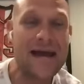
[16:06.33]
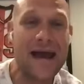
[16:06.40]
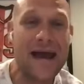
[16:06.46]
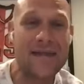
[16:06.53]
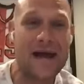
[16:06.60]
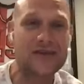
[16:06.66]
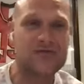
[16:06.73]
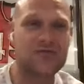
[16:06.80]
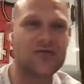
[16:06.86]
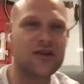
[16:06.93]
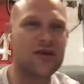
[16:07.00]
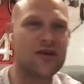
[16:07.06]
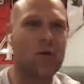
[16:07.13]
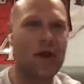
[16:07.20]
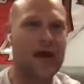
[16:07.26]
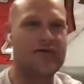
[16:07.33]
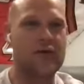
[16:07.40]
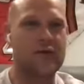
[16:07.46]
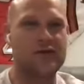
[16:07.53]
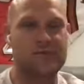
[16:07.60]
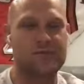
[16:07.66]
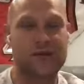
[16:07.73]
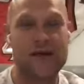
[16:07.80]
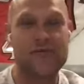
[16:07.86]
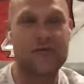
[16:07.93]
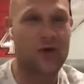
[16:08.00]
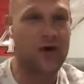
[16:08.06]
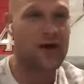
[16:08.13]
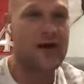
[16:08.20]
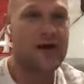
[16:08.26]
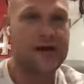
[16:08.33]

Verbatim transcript: And that's really what I've always played for.